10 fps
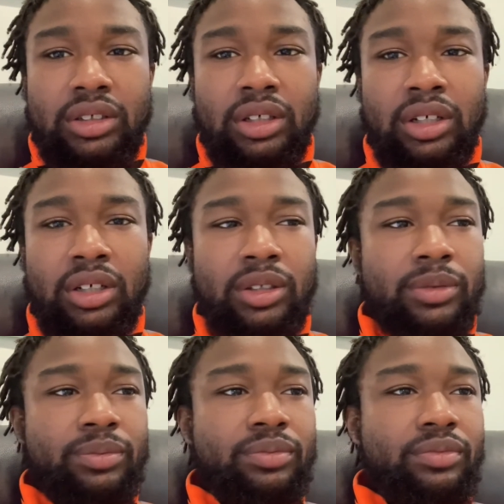
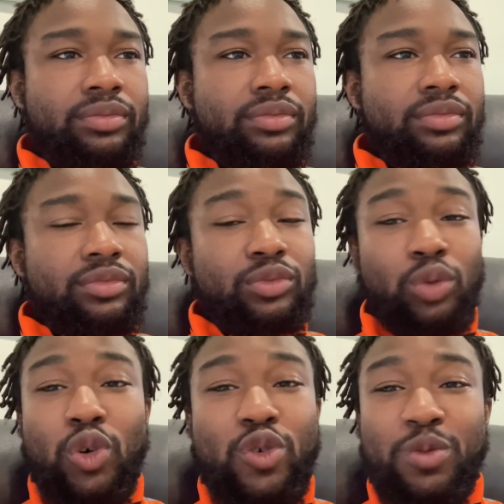um,
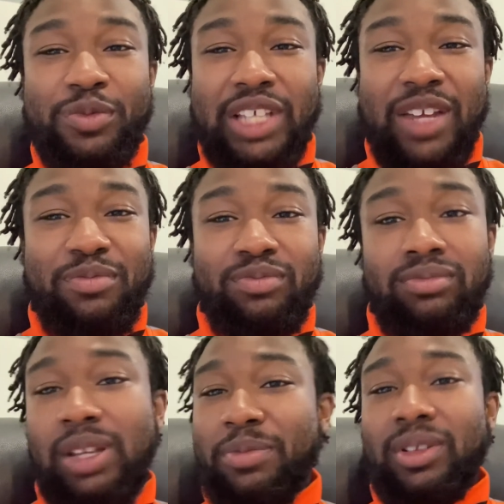rooms
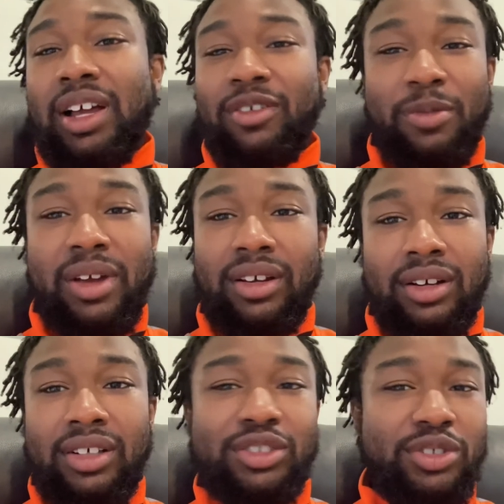that people have, are making
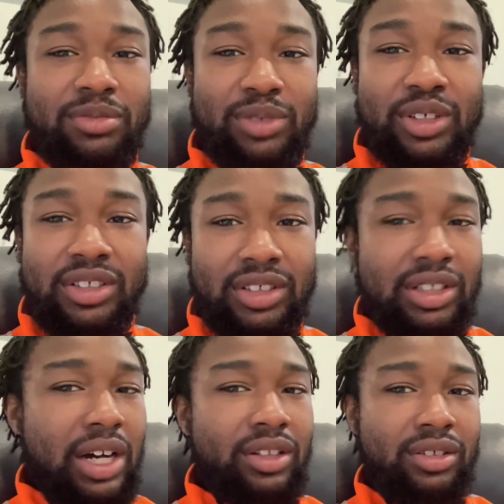hundreds of millions of
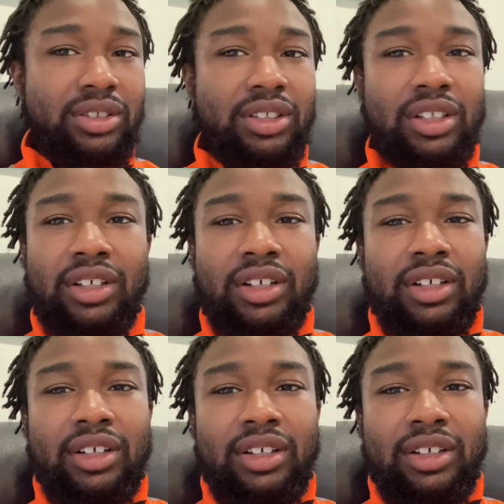dollars.
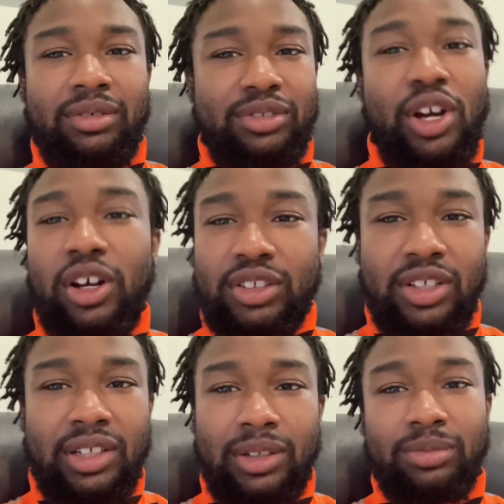Talk to
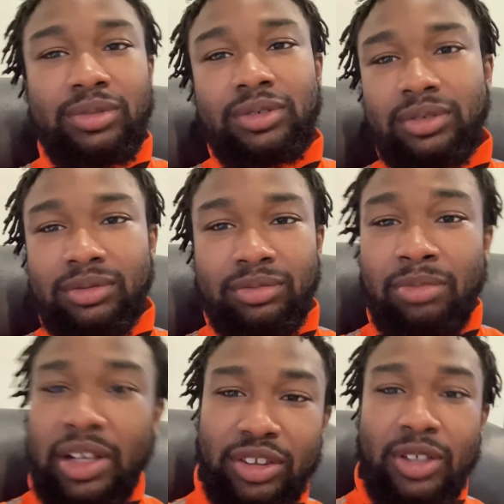them,
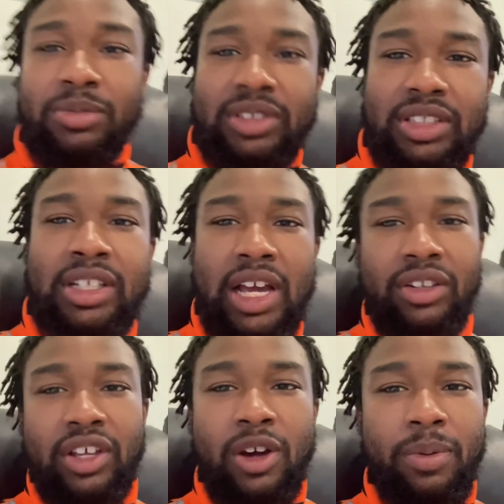met them, seen how
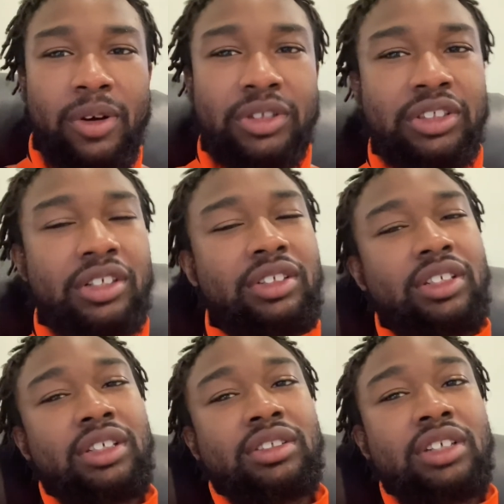they are
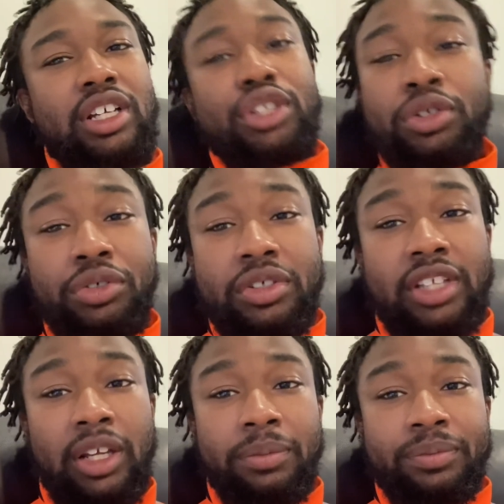personally, and you can do the
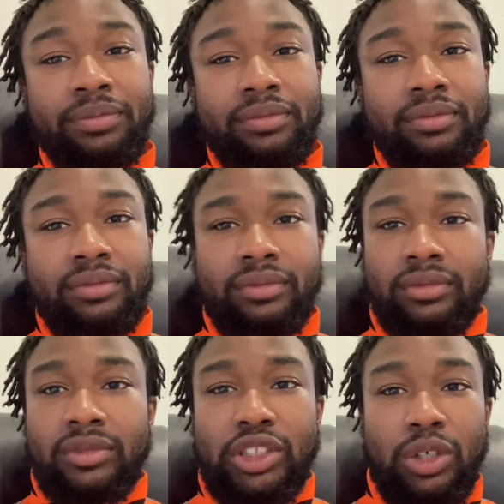same.
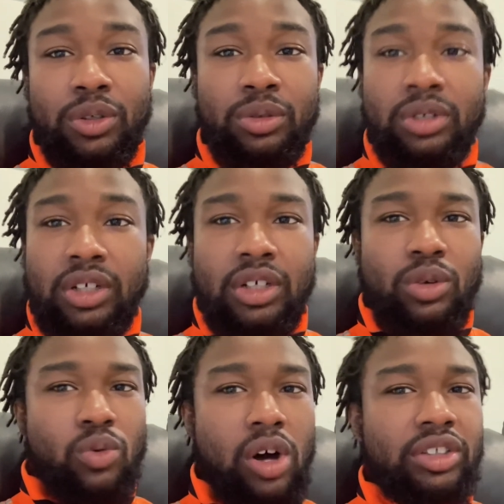So
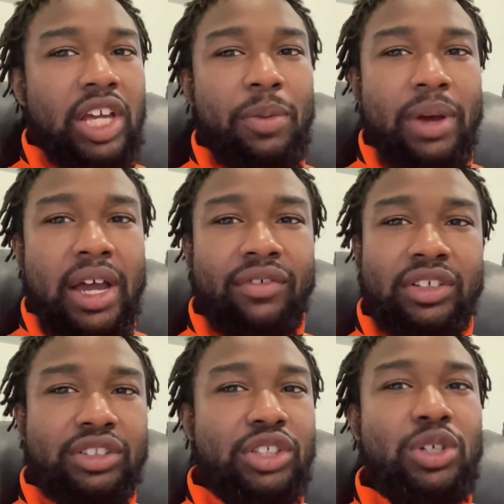walk that path,
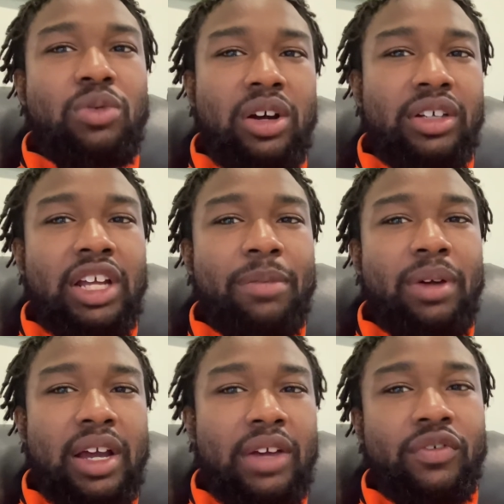continue walking that
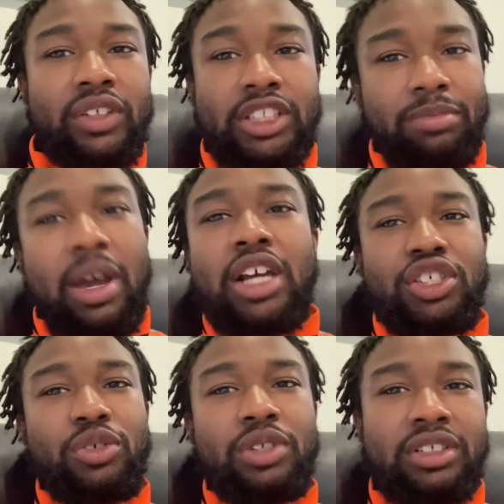path, smash
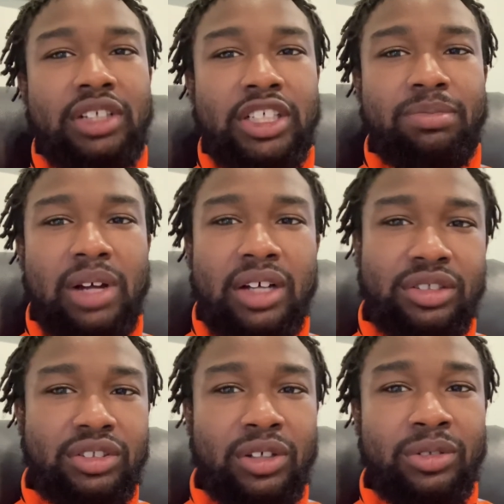through this next
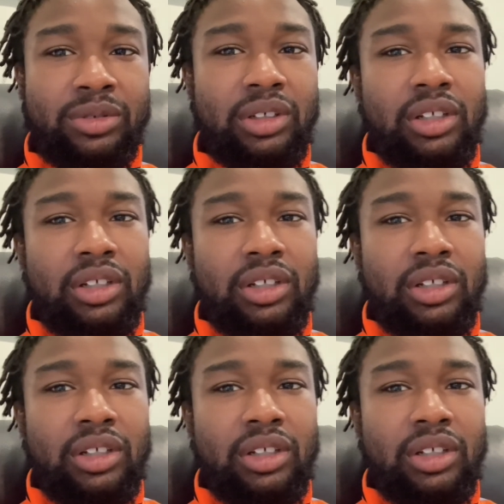milestone,